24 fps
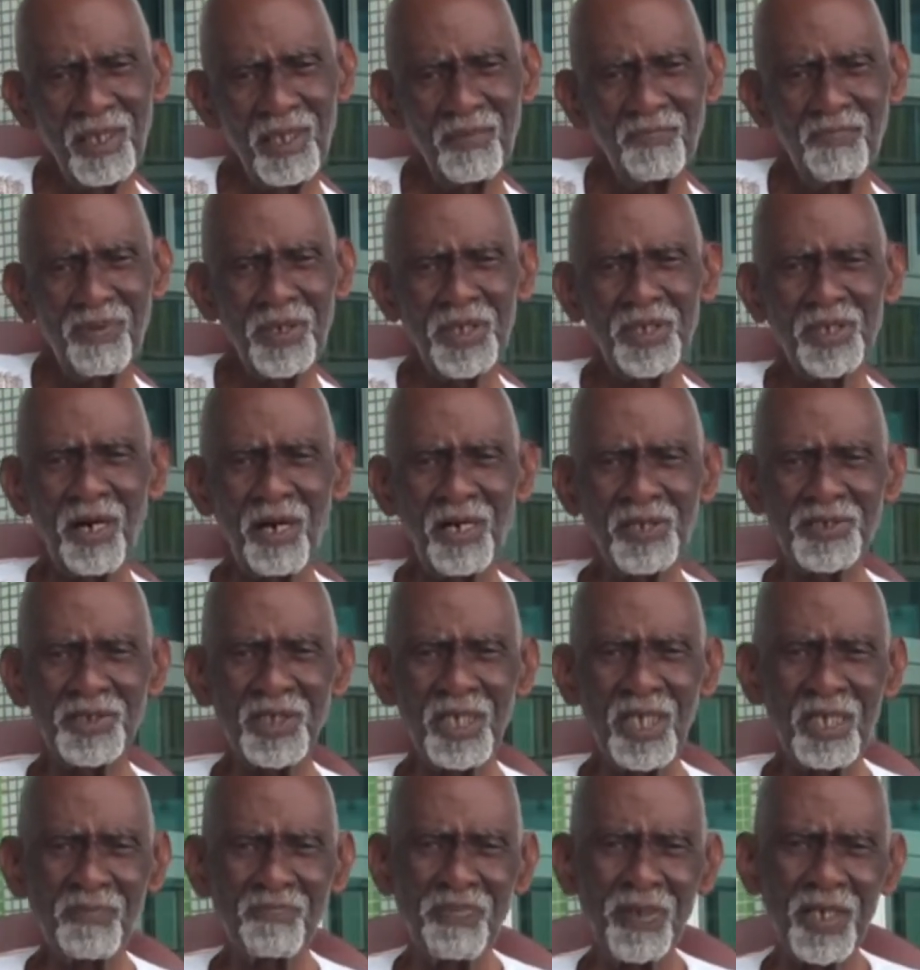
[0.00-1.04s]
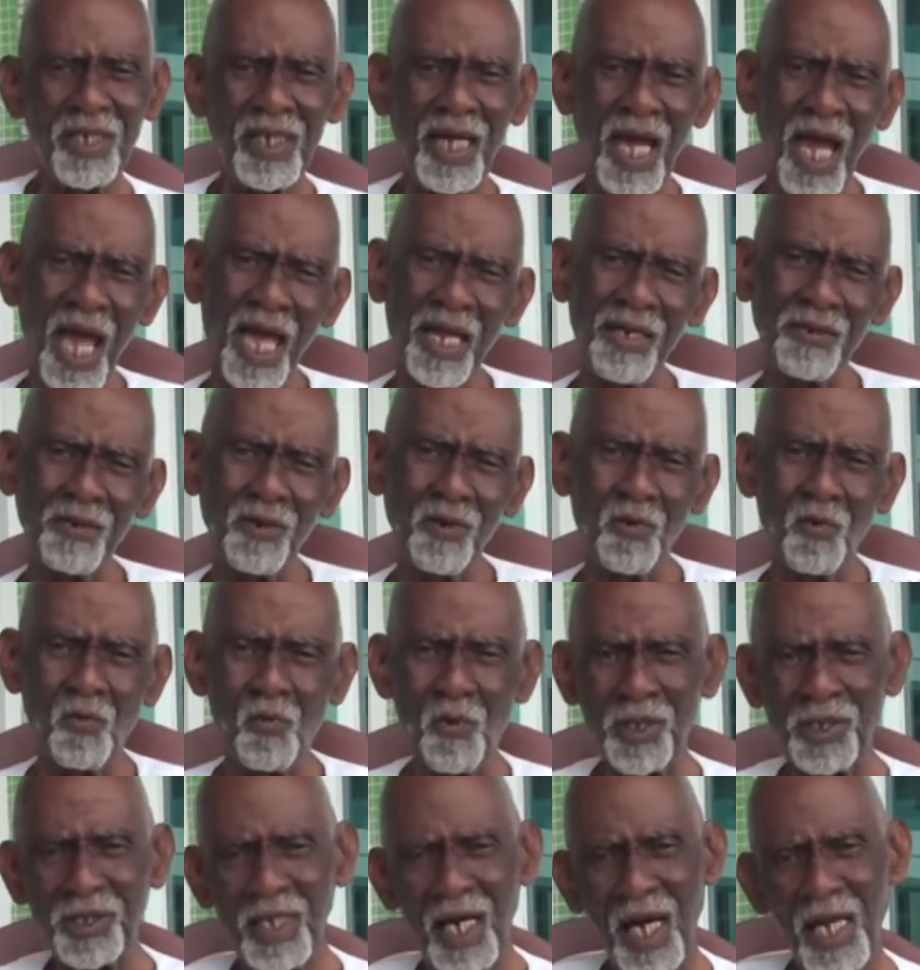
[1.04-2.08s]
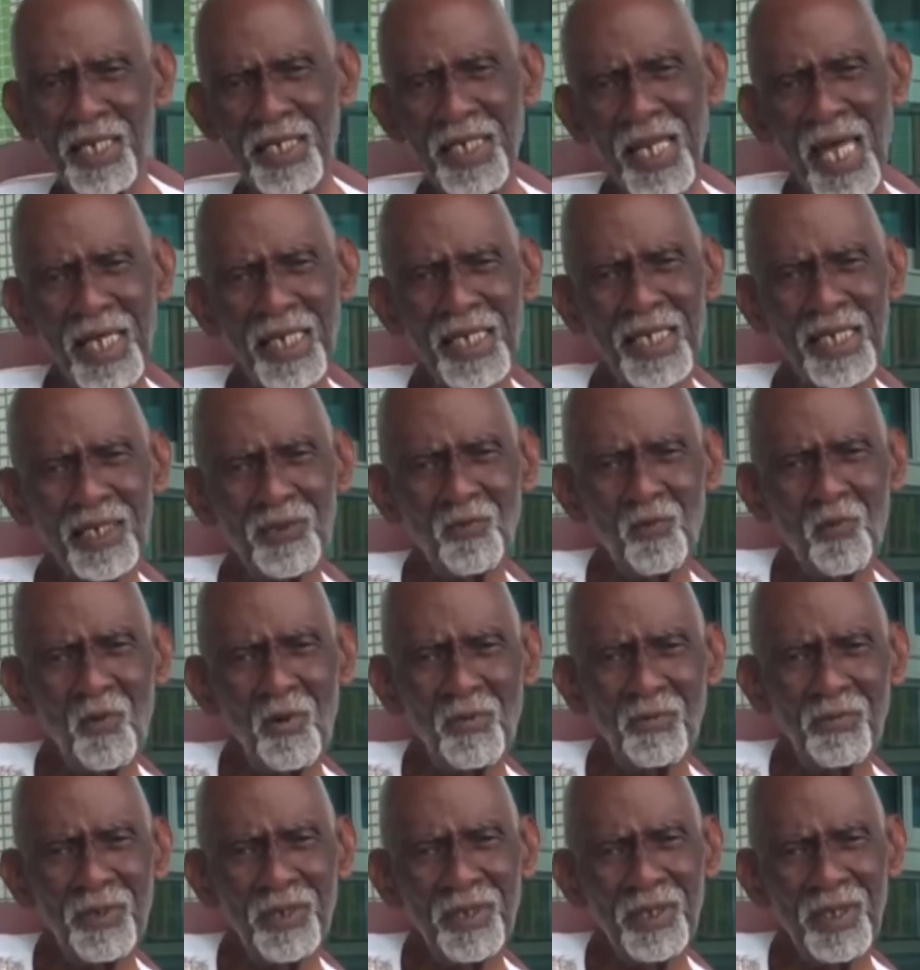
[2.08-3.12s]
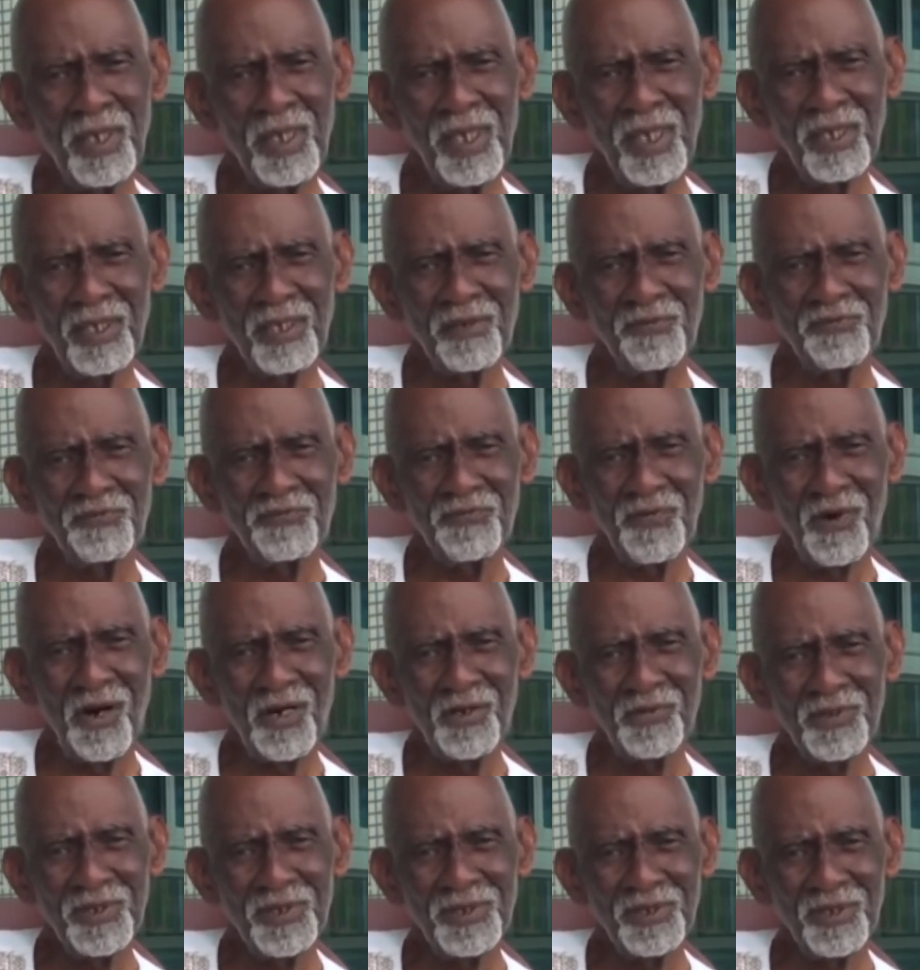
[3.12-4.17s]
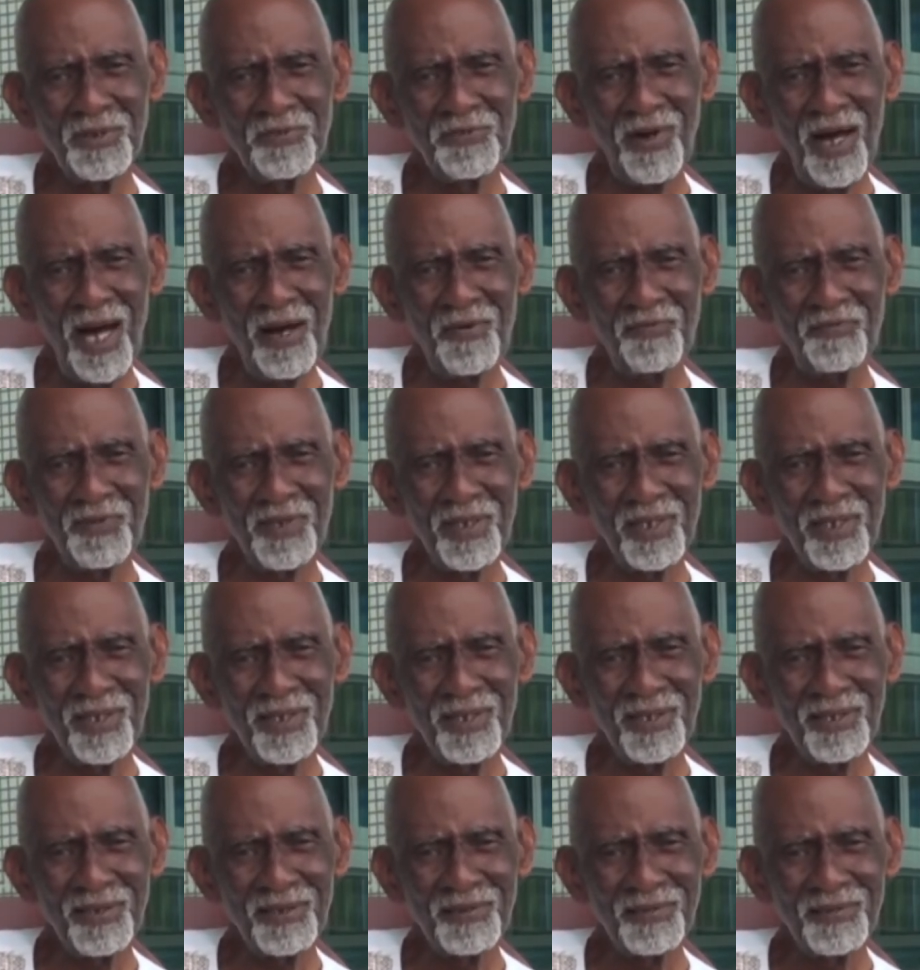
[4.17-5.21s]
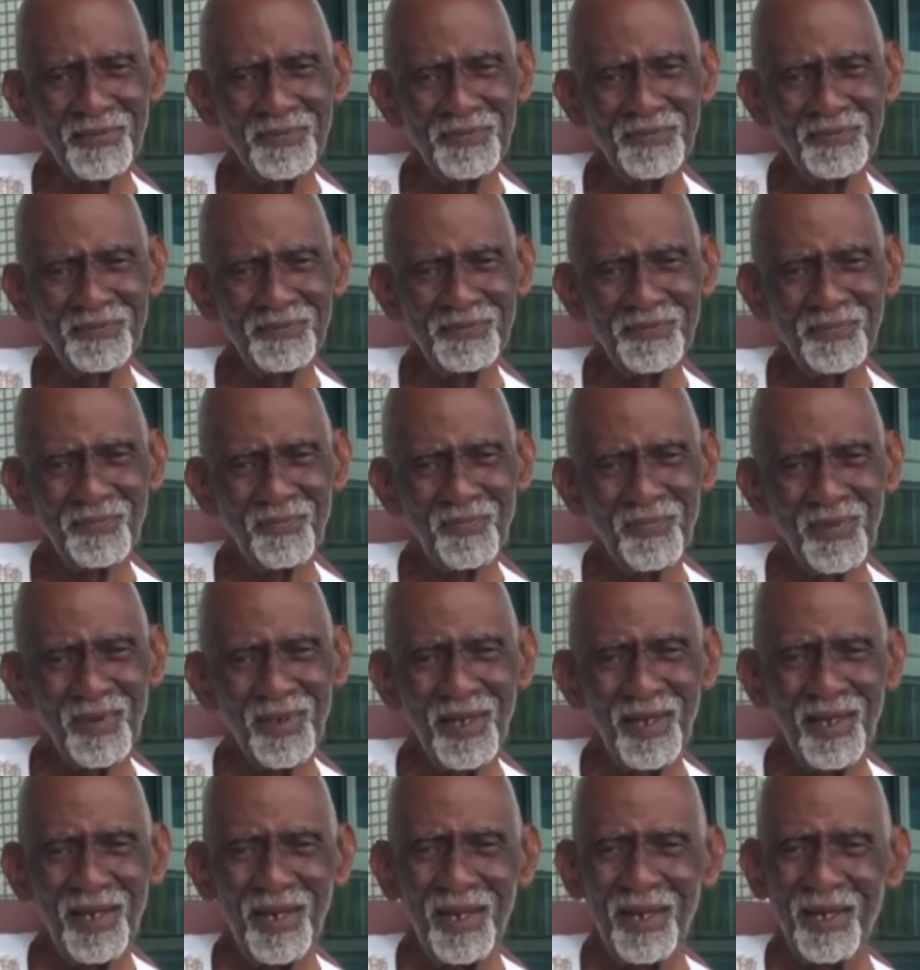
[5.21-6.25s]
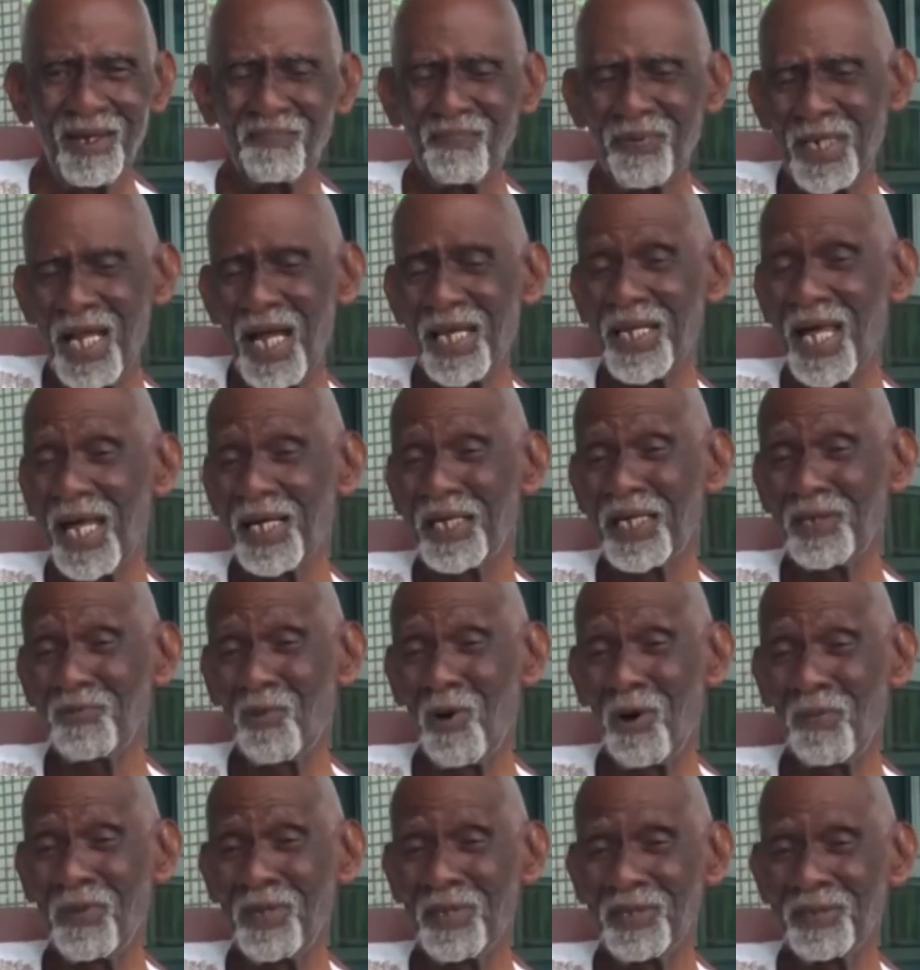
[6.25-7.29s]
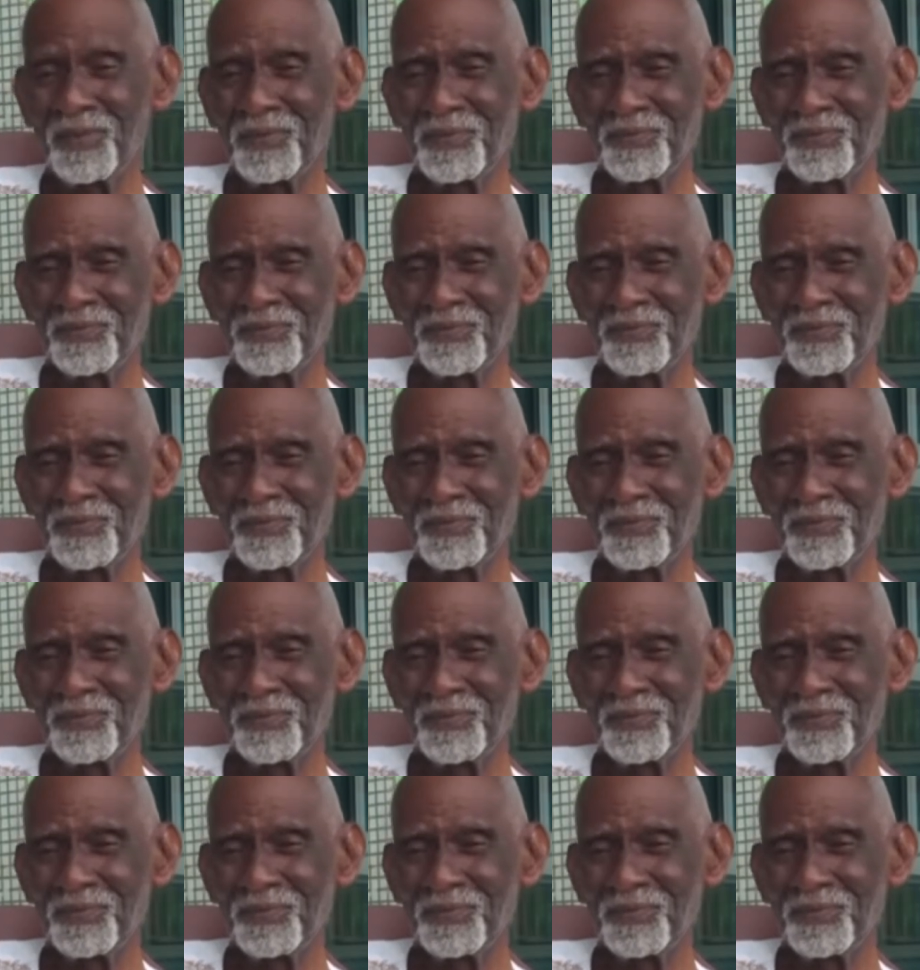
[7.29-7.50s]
because it began with a naked woman in the forest of Africa. But that naked woman